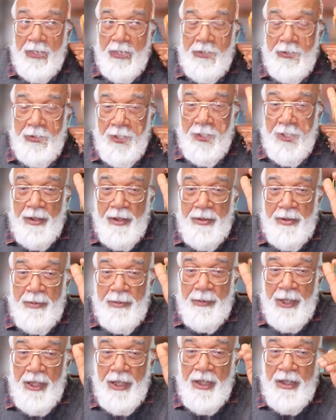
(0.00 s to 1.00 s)
it
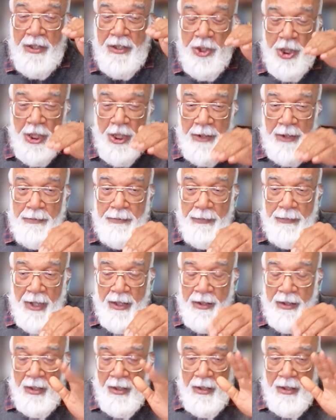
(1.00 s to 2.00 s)
gives me sheep
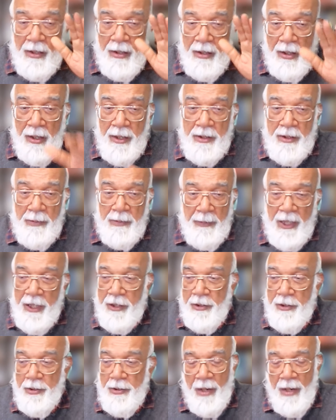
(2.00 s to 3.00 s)
mind. Let
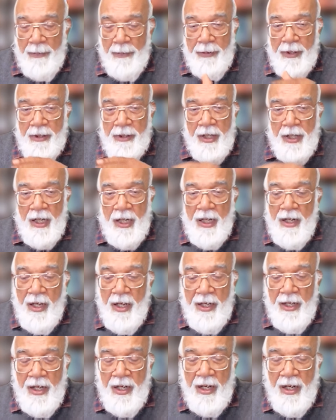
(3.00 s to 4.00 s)
me drop it. Can
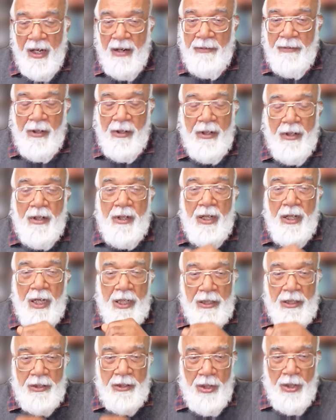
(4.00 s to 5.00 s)
I have
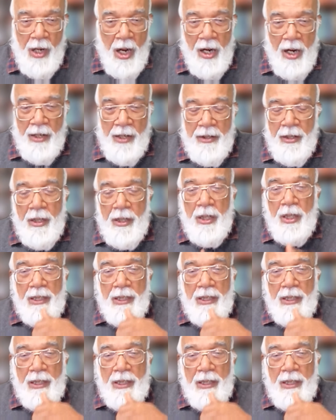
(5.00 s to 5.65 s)
a thought